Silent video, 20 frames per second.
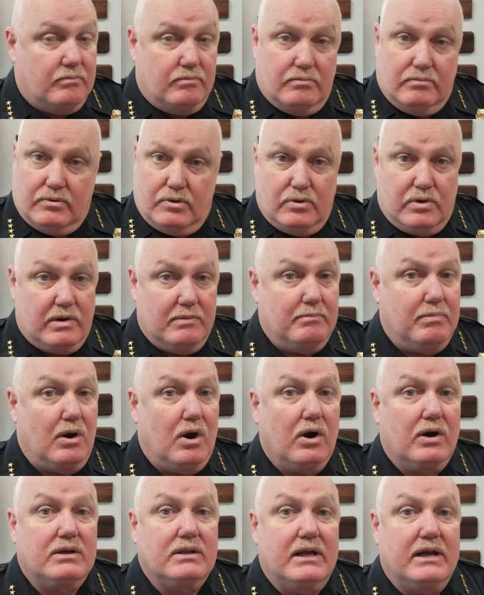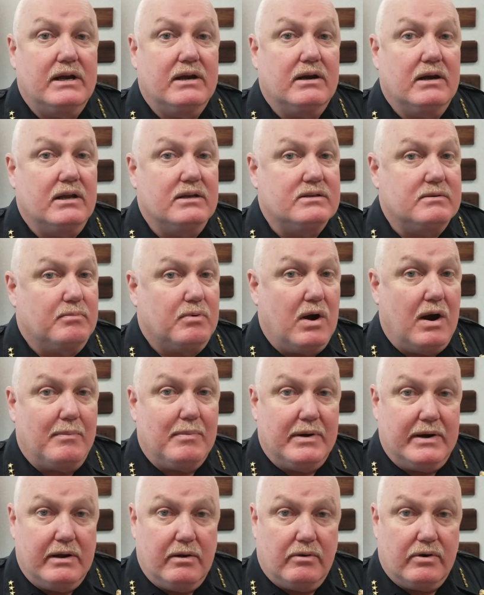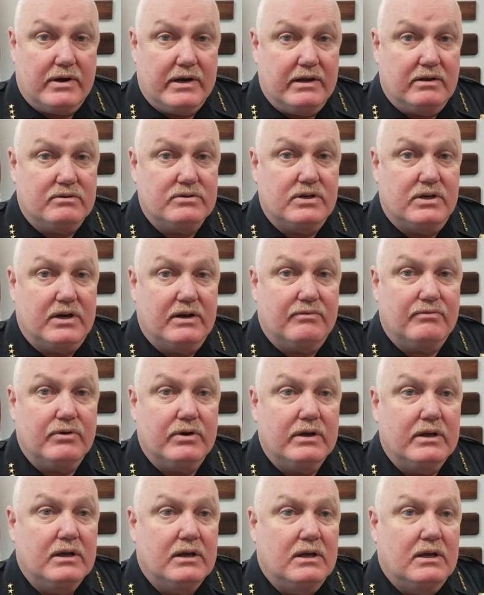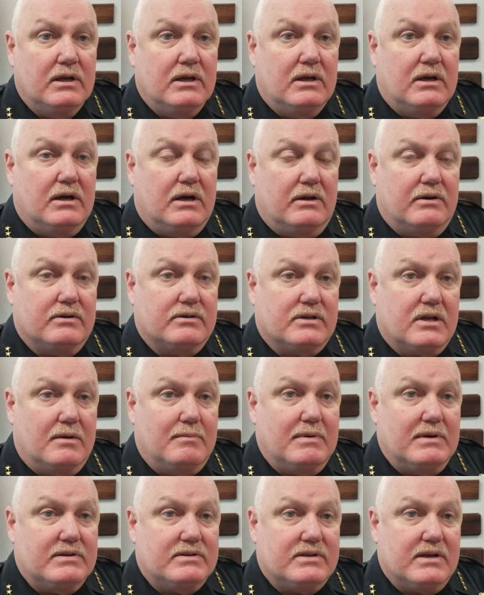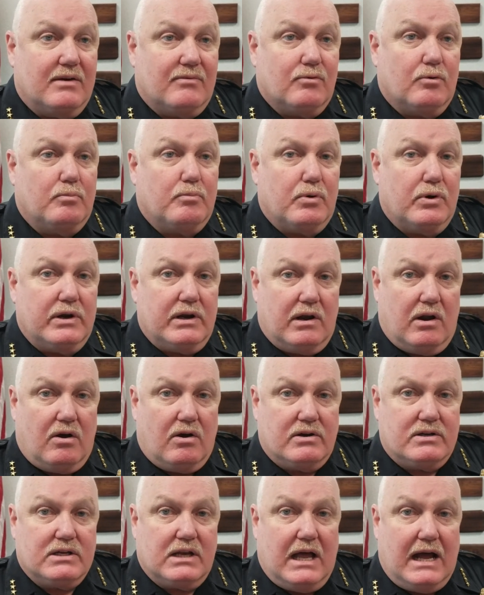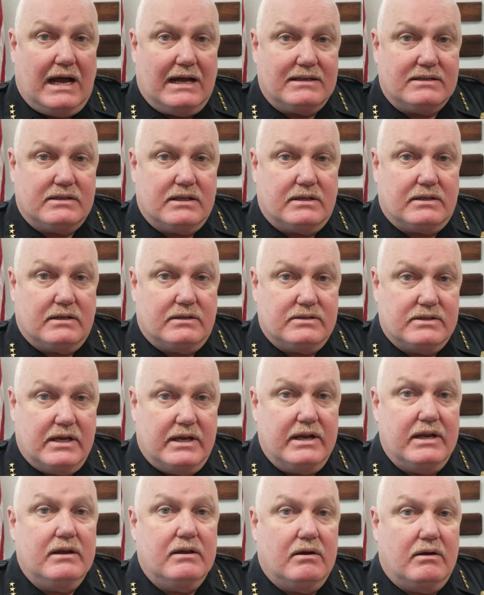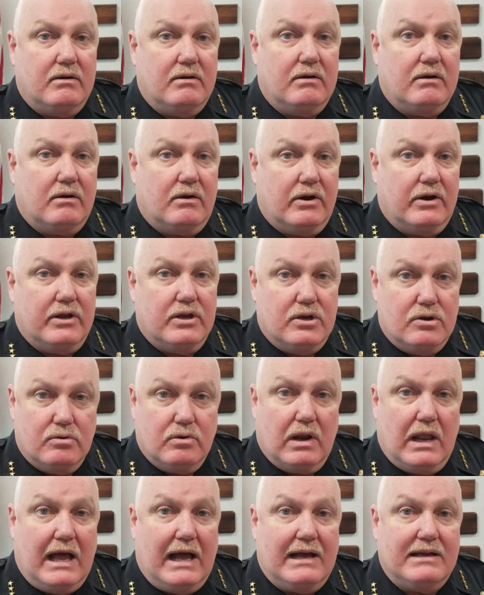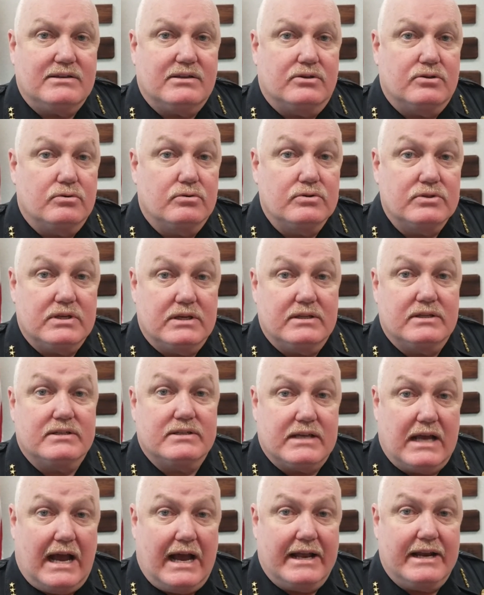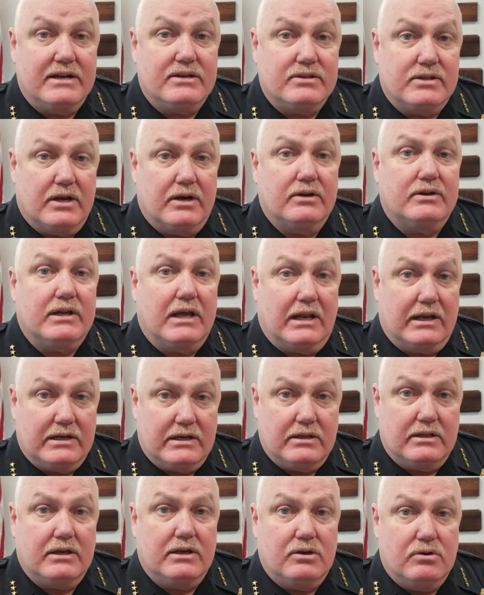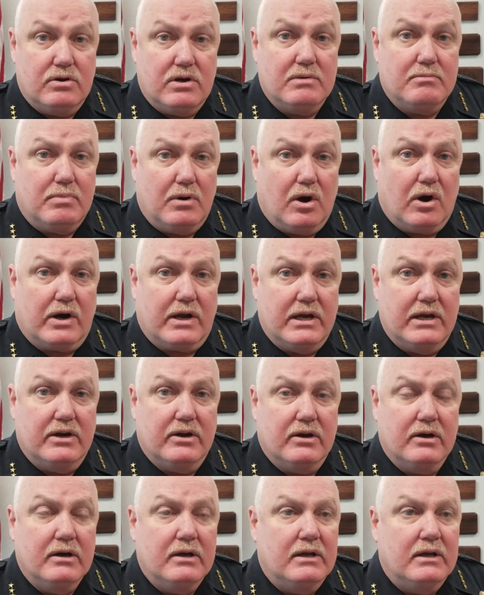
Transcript: You can park there unless the property owner tells you different. There's going to be several pretty large lots that the city are going to utilize, and you'll see the signage there telling you that you can park here.